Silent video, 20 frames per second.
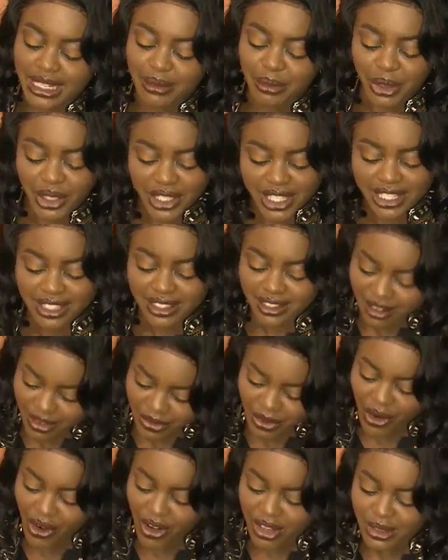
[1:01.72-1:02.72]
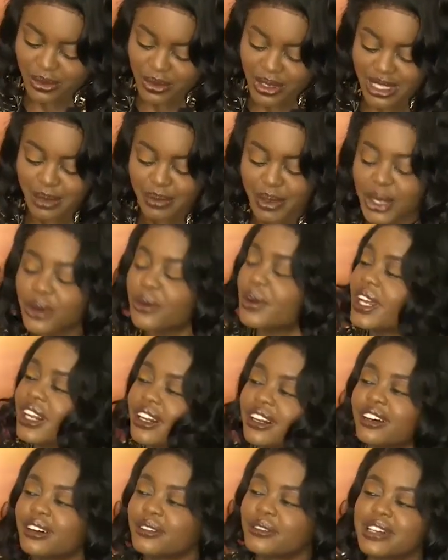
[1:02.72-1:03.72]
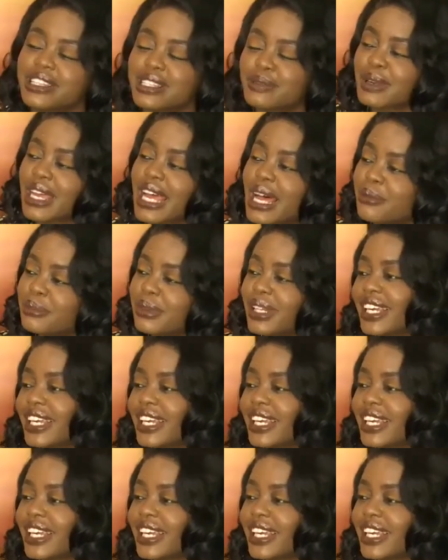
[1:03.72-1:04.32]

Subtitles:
but of course, what's been going on? What's been happening?